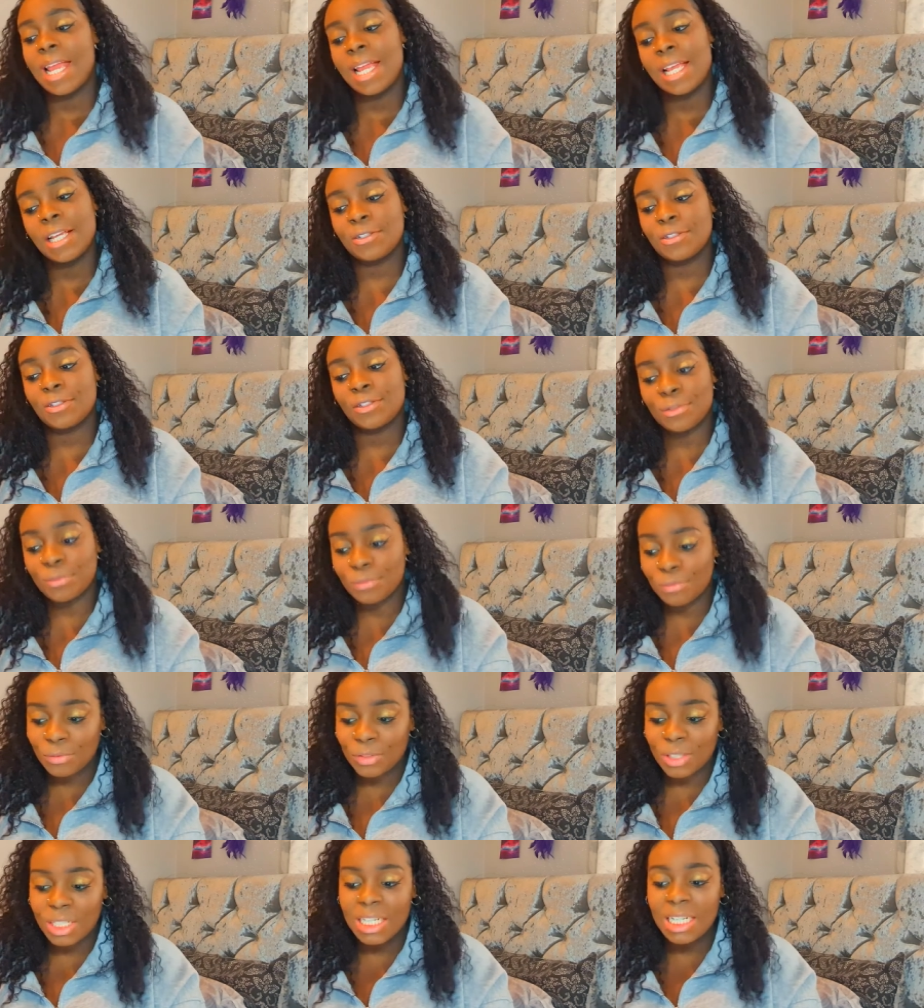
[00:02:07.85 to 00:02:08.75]
is to
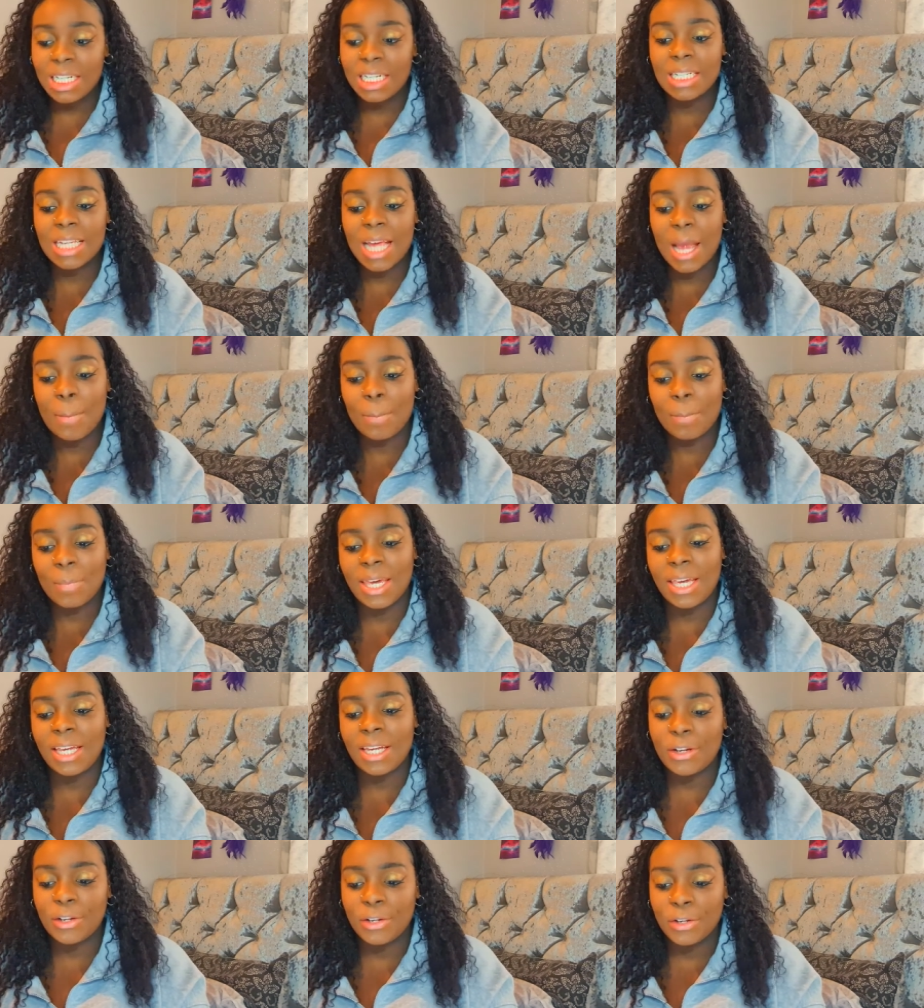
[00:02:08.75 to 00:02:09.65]
read and
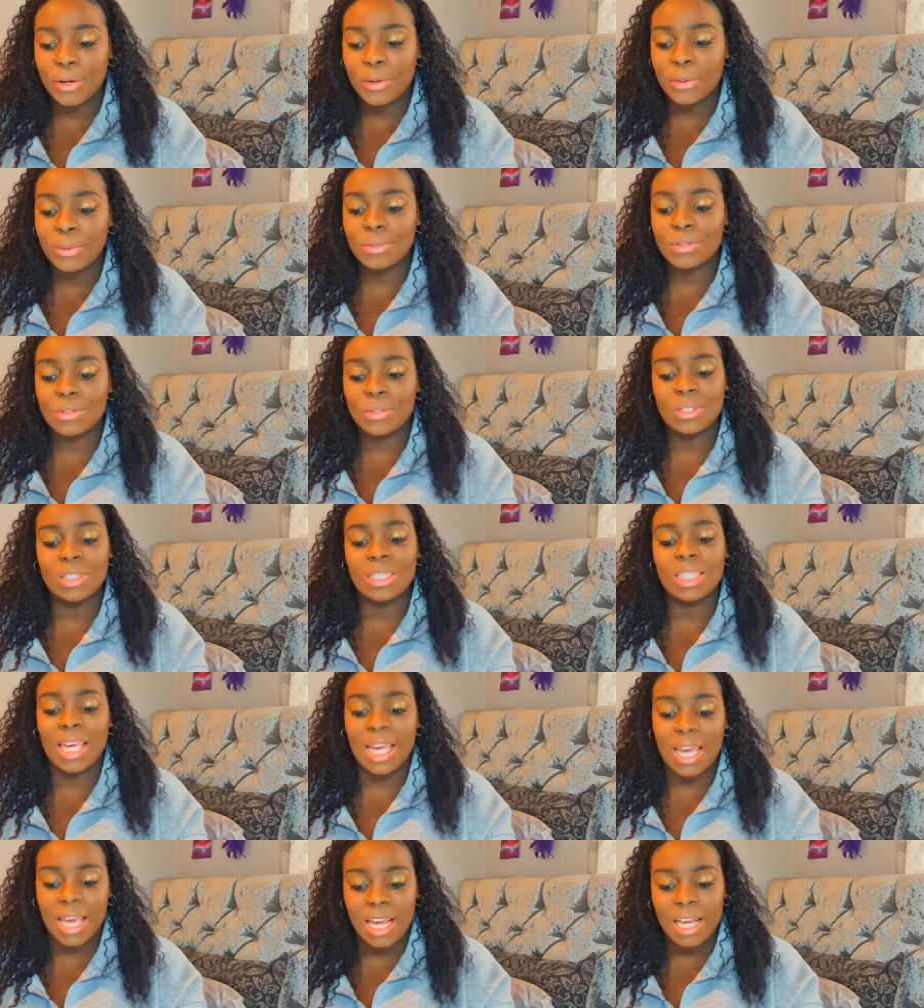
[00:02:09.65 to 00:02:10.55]
make notes on
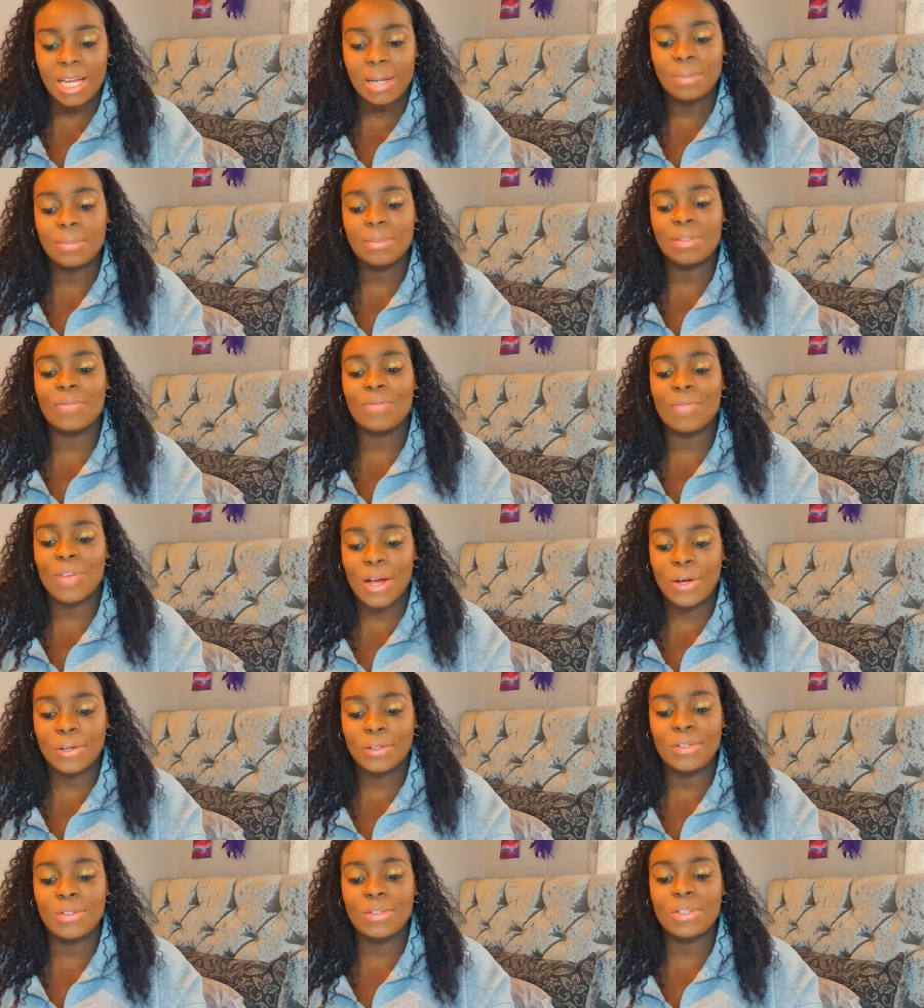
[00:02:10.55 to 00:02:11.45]
the aims,
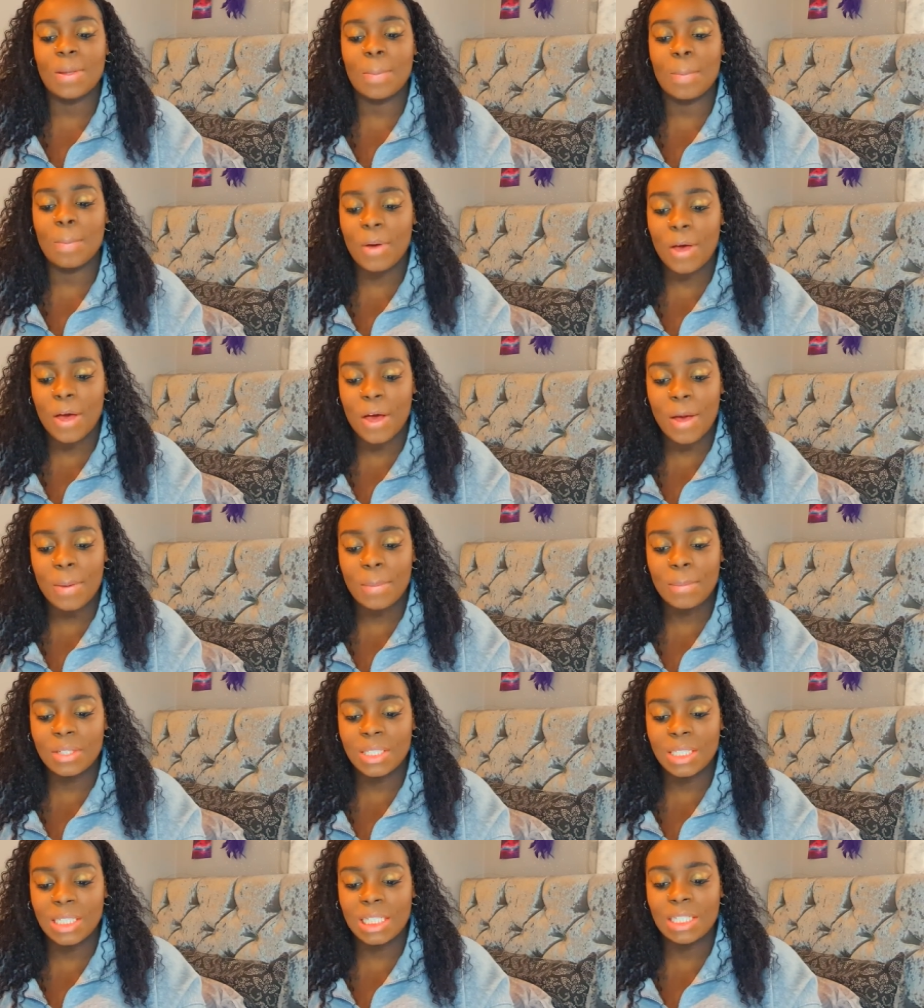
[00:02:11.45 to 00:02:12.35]
values, and
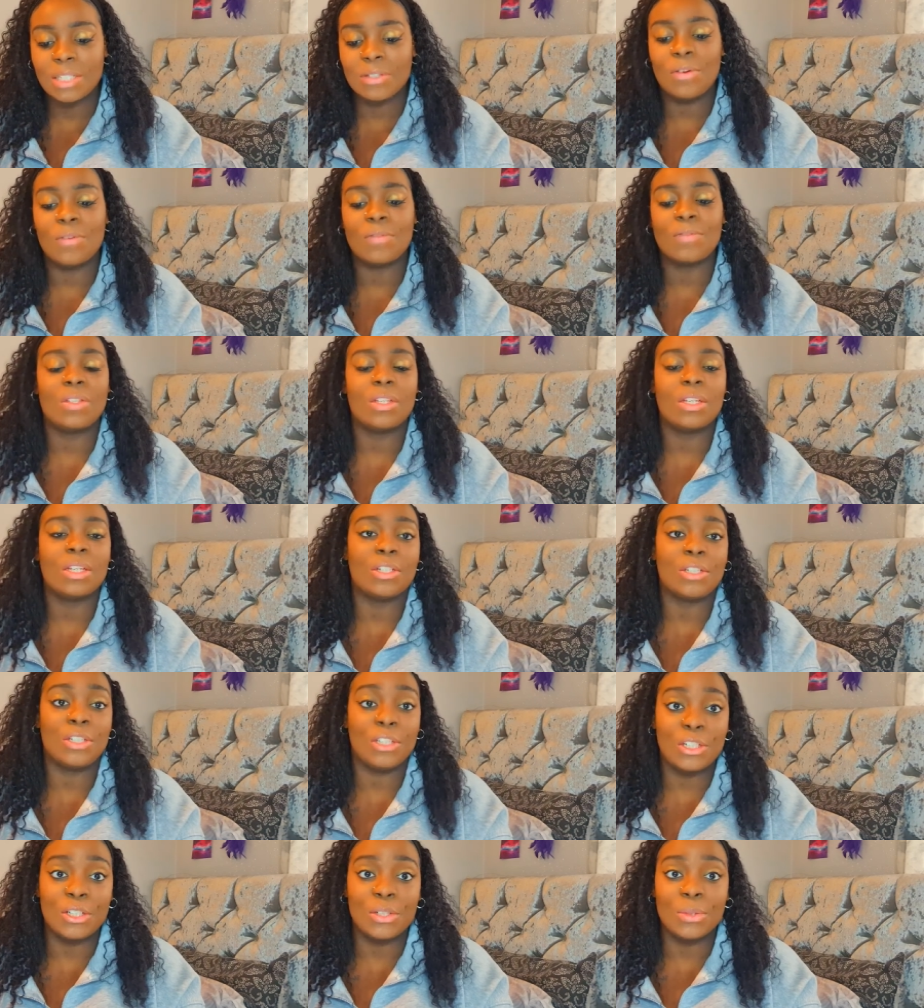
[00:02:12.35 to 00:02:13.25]
purposes of the
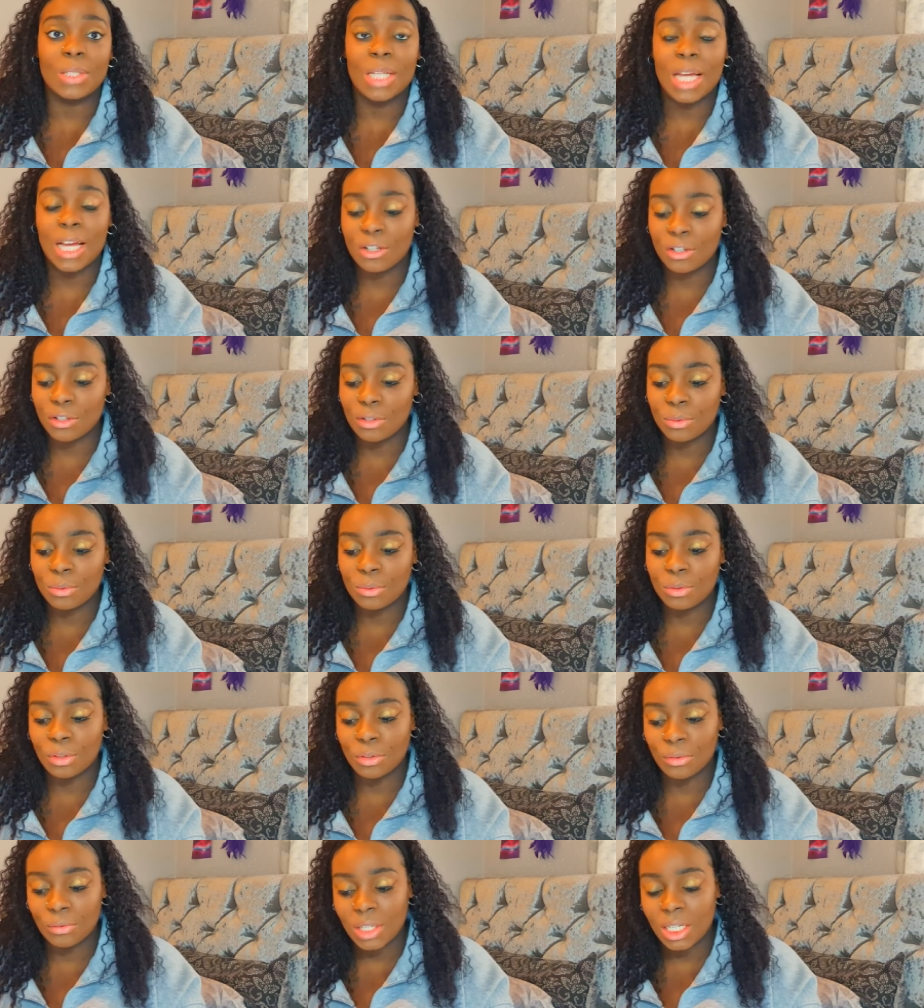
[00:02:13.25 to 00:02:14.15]
new national
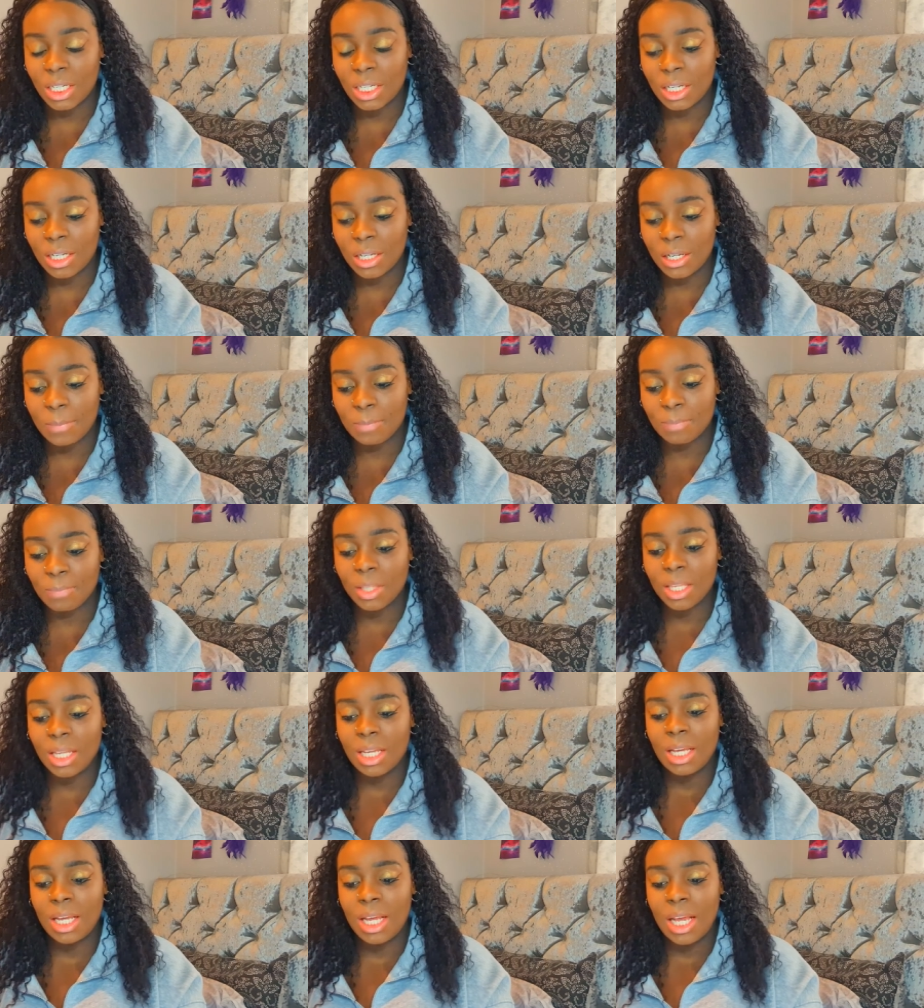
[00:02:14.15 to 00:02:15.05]
curriculum.
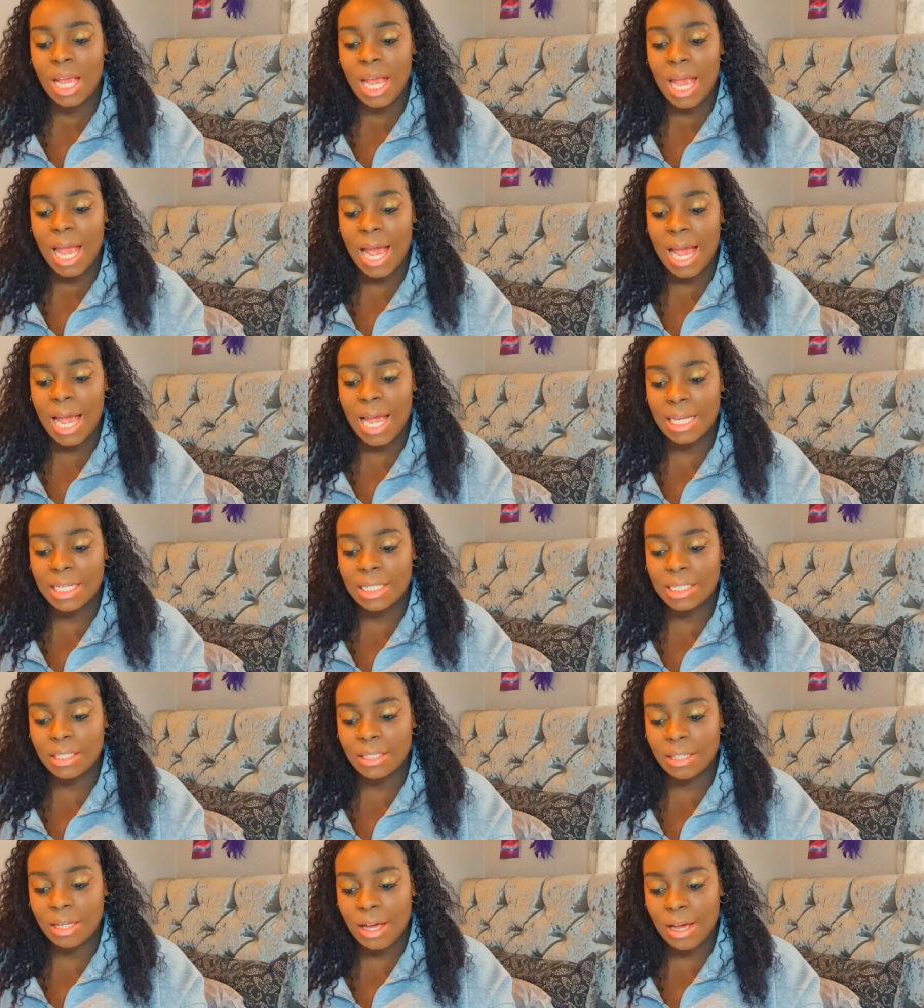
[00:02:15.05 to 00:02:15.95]

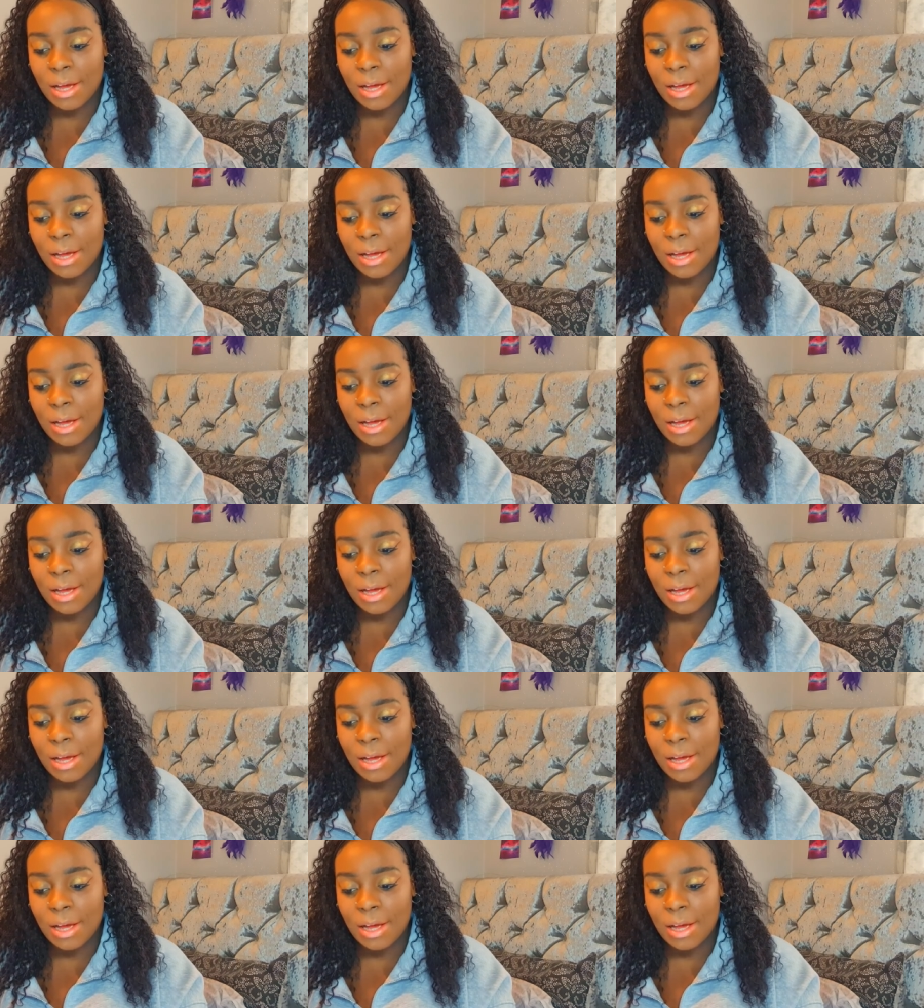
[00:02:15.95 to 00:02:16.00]
And